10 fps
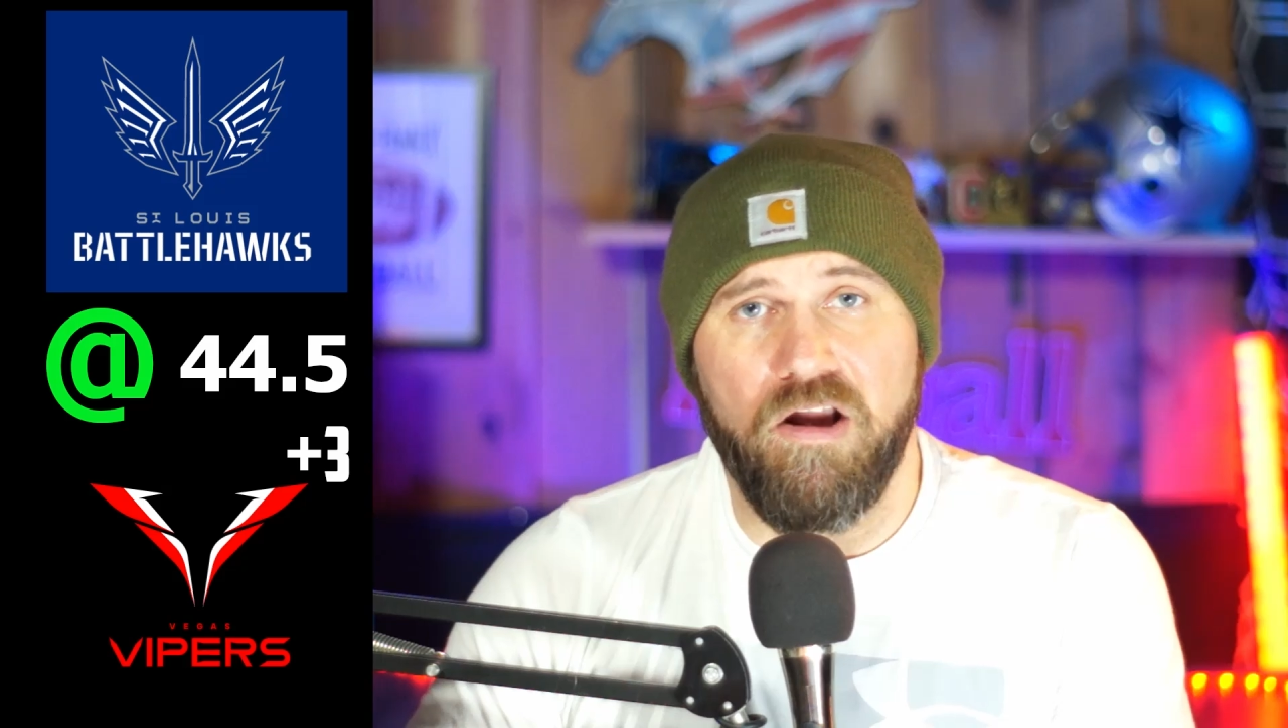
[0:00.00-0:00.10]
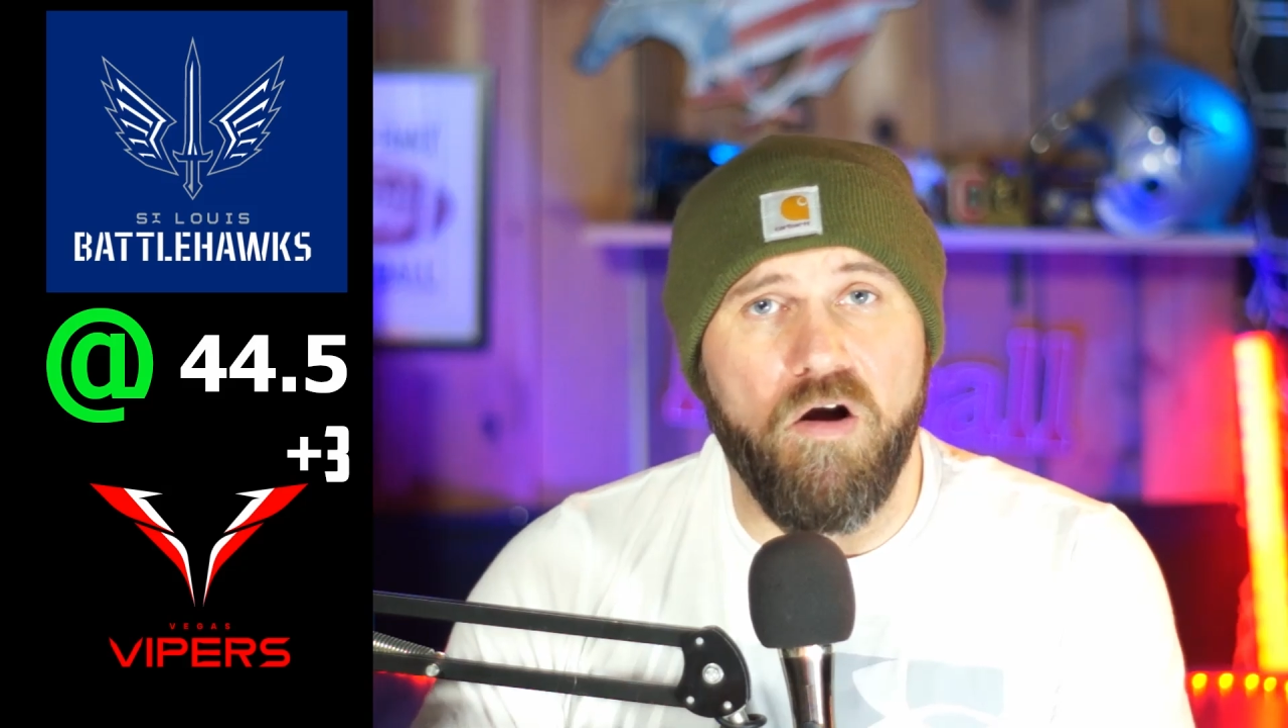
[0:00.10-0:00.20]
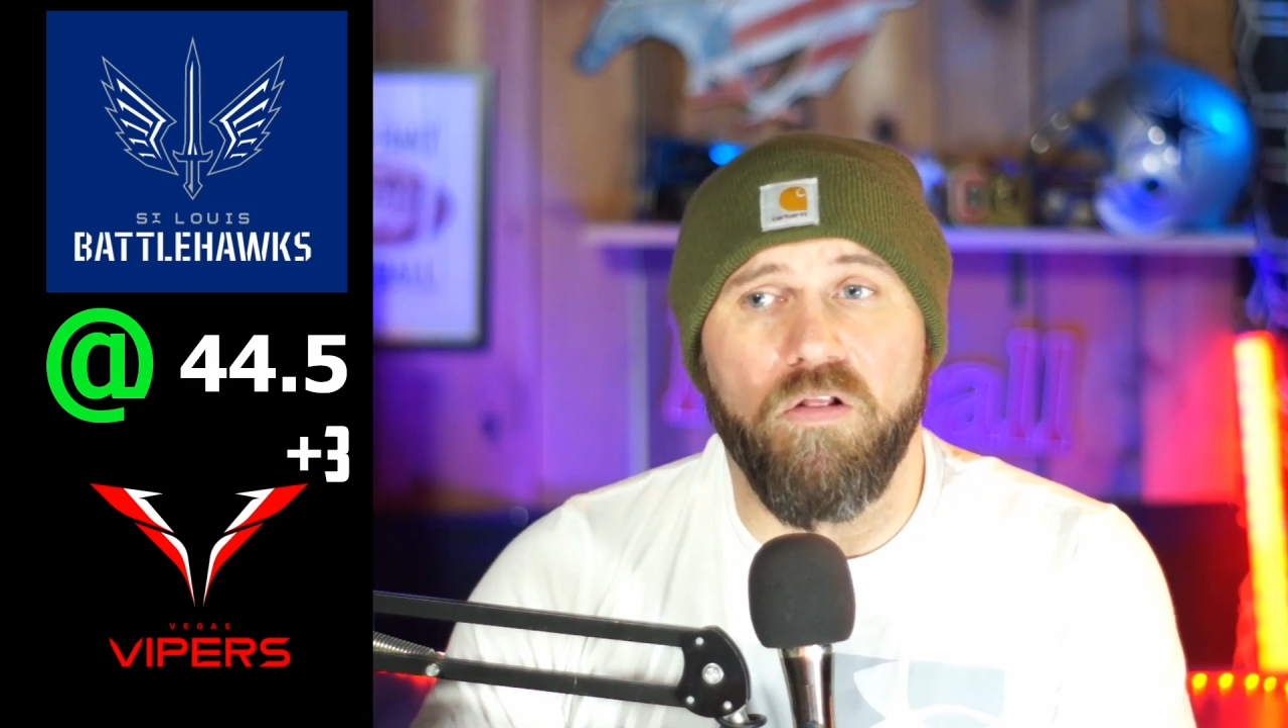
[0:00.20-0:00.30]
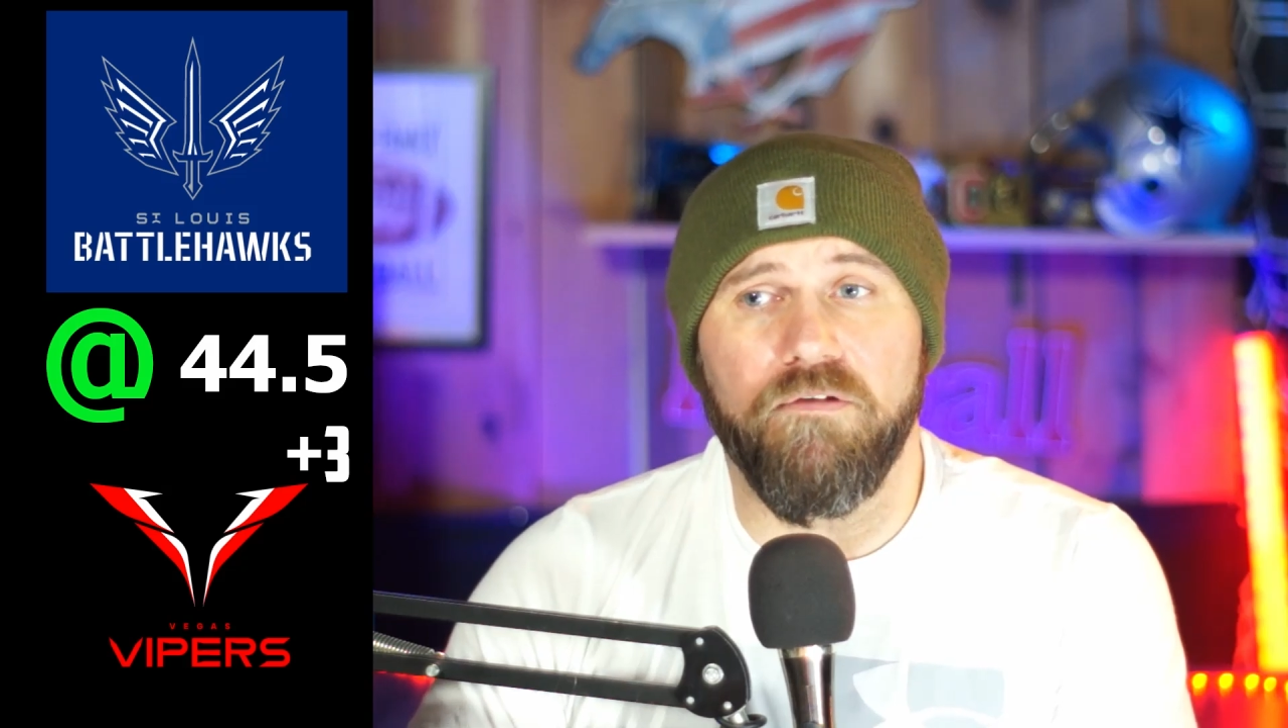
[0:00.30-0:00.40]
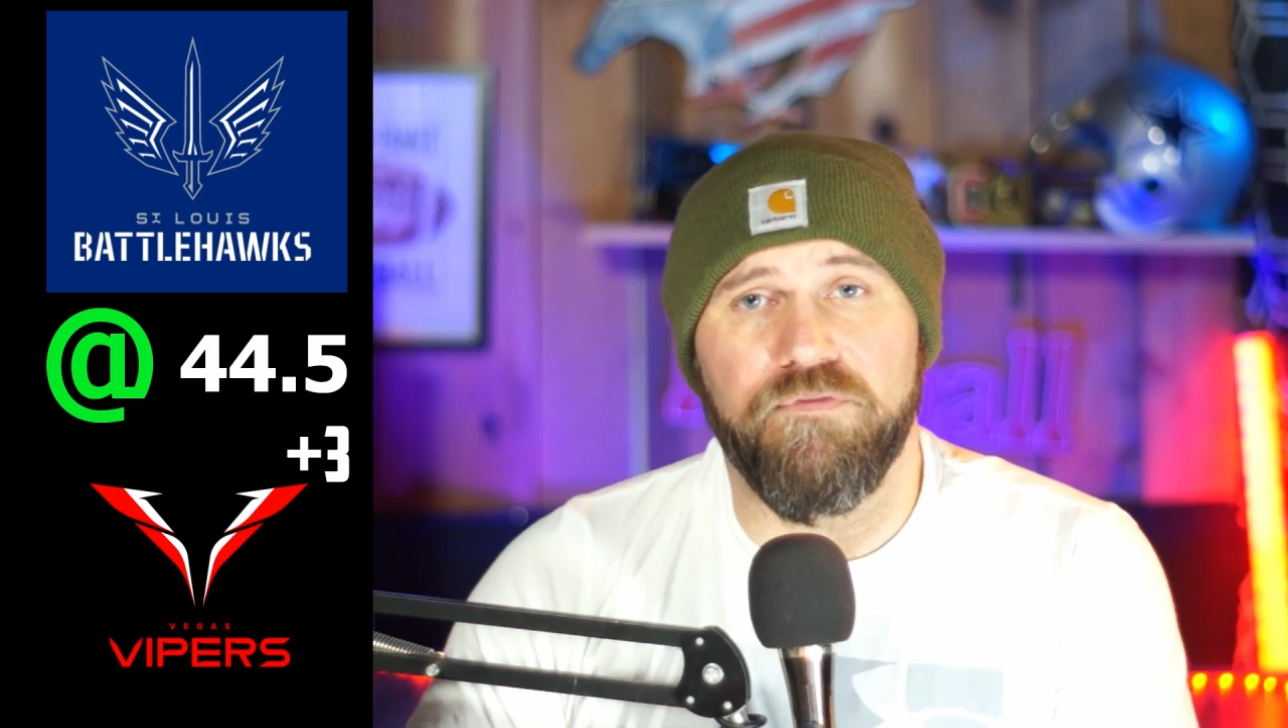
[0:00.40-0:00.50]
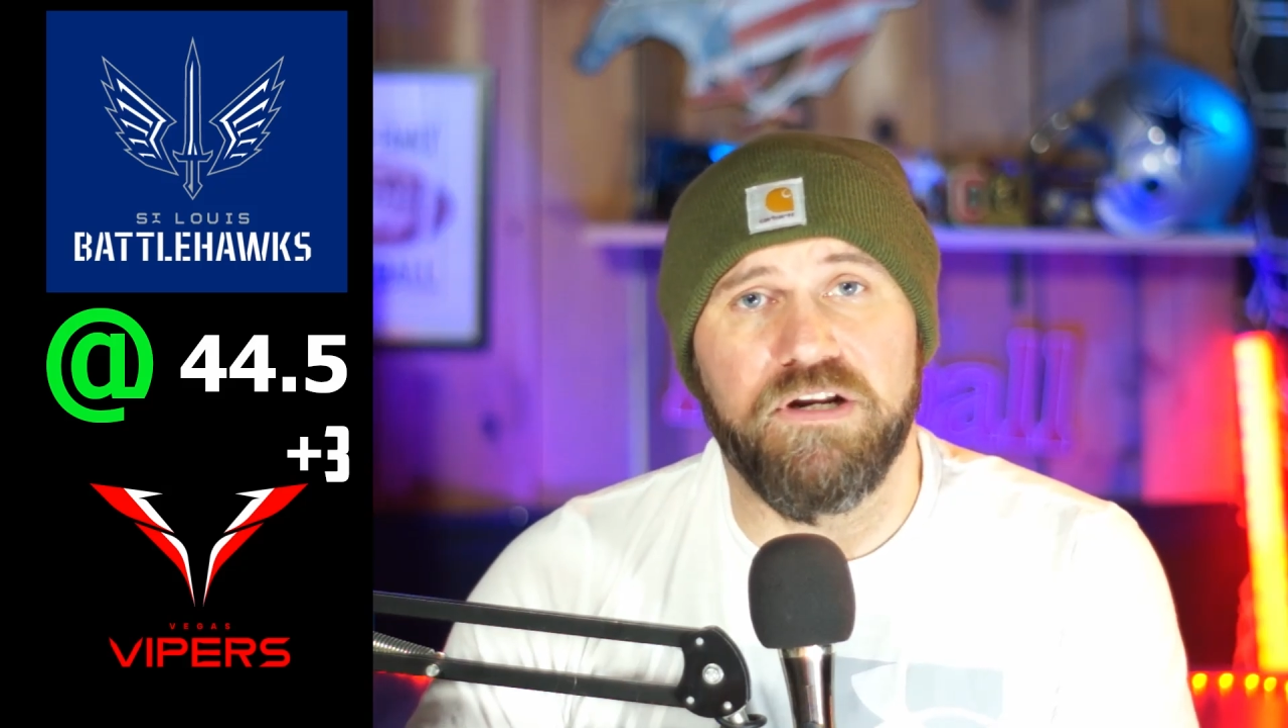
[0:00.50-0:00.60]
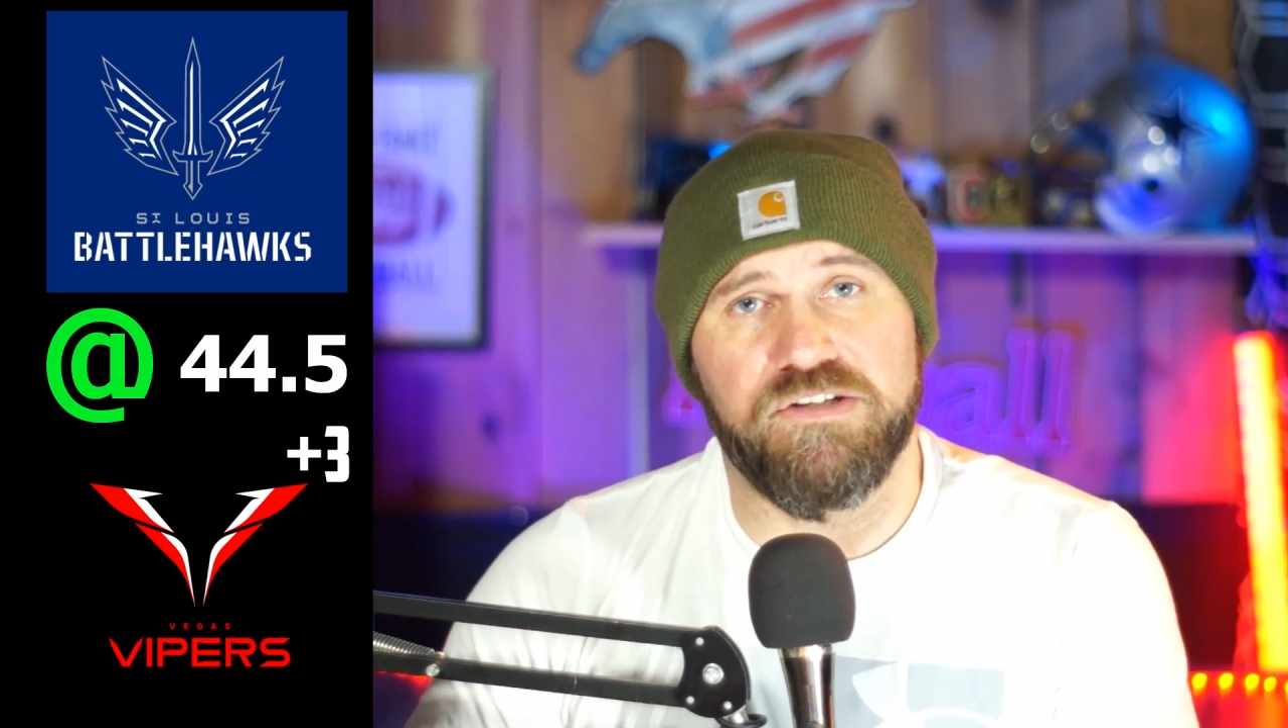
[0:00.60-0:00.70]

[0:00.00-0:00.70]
all of their